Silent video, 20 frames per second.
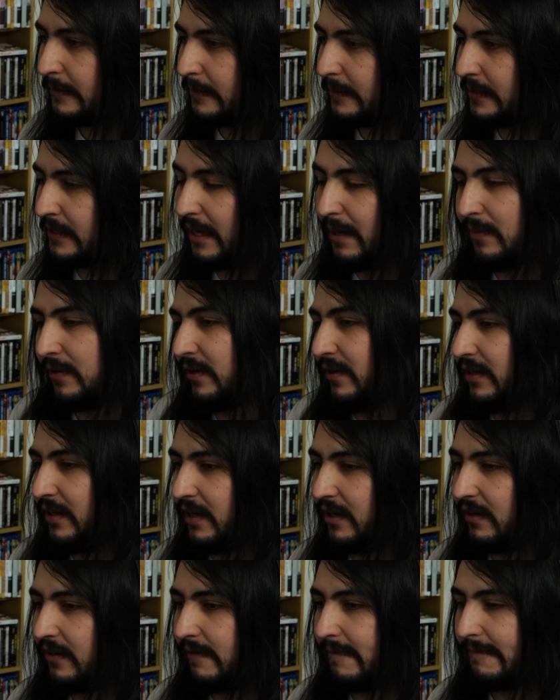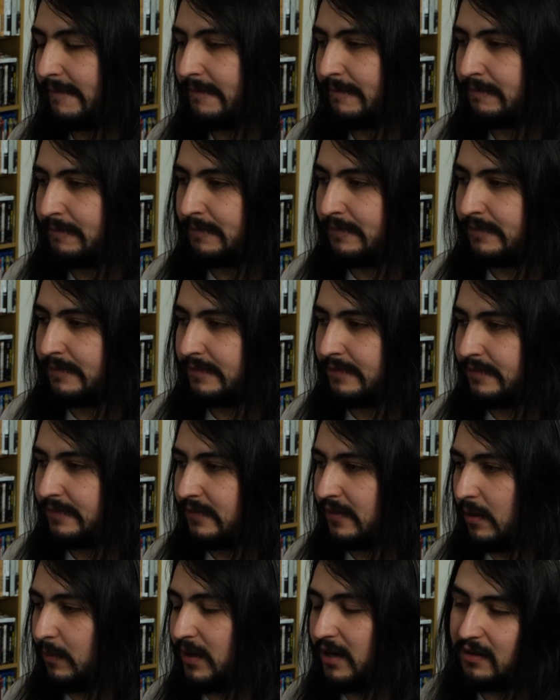And Top Gun, yeah.
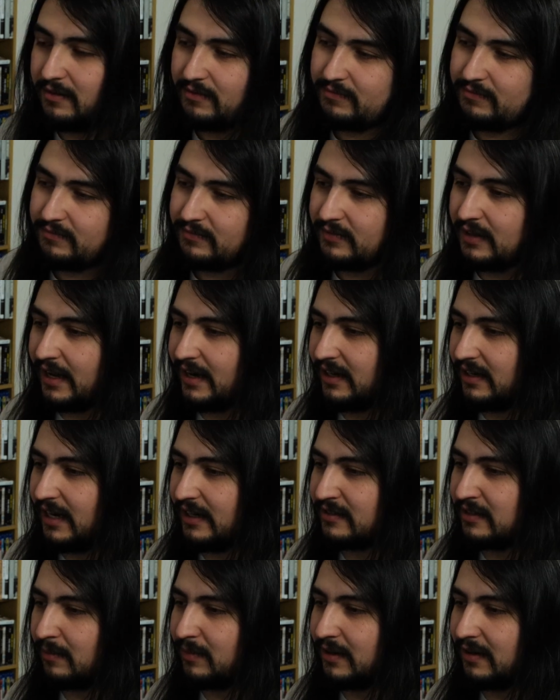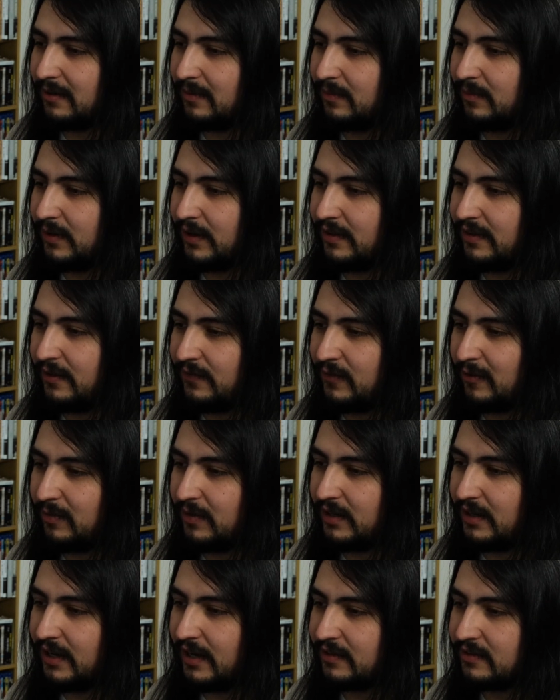I mean, I didn't like Top Gun, but that film
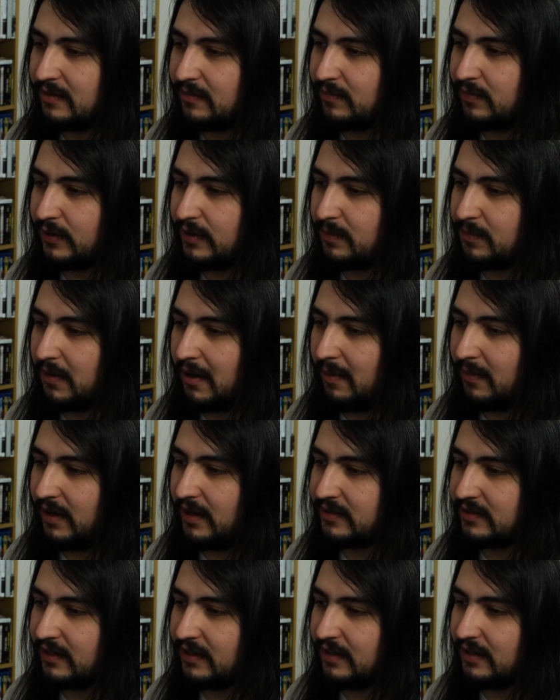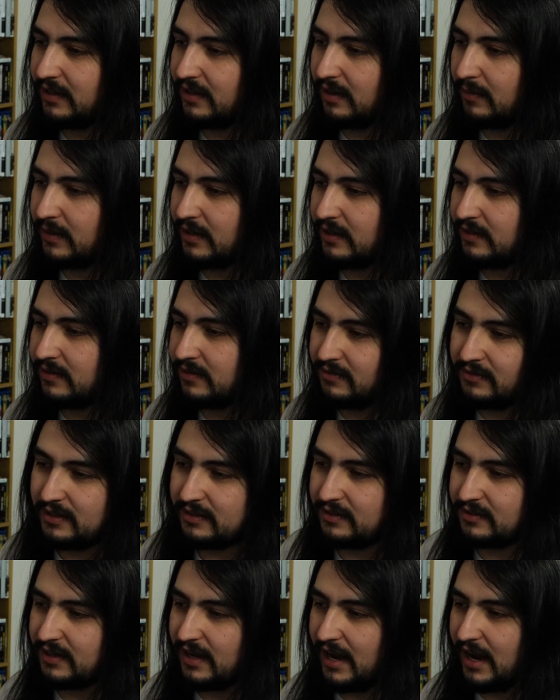did have some pretty bomb-ass editing. I mean,
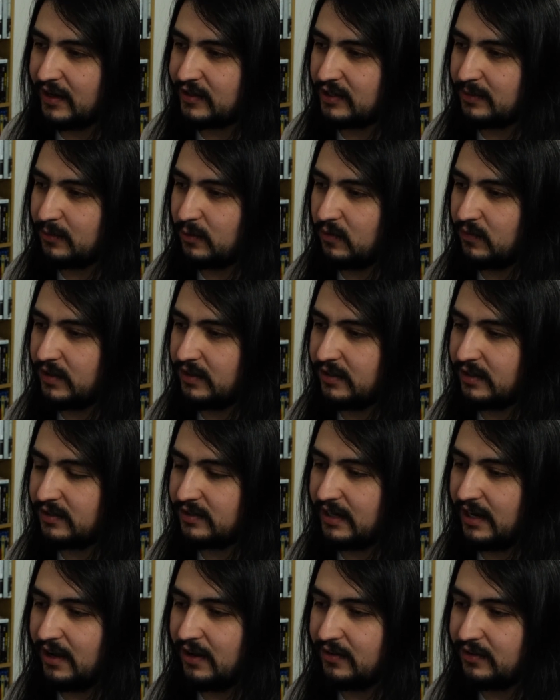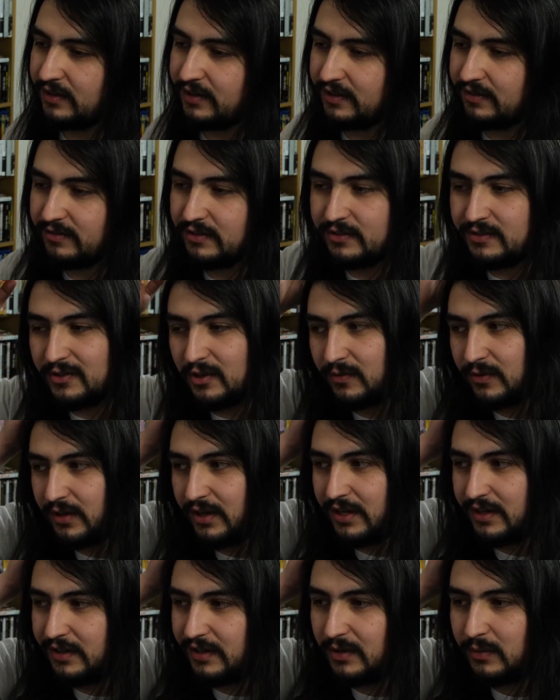because it's an action movie, and the sound and just
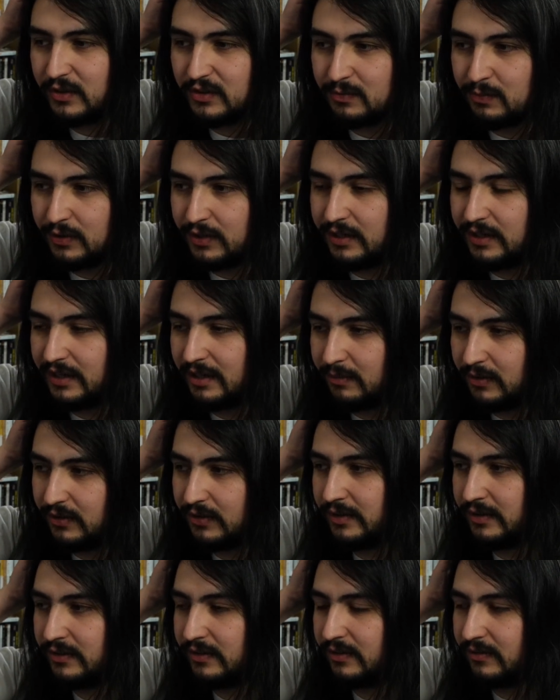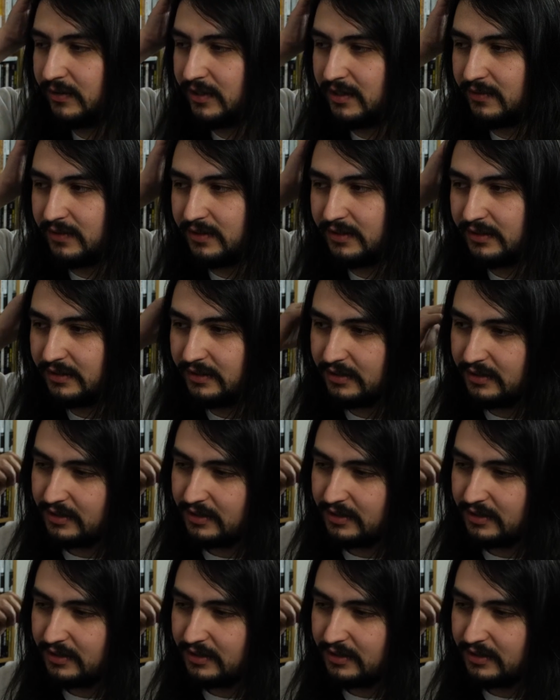overall editing was pretty damn good, so whatever.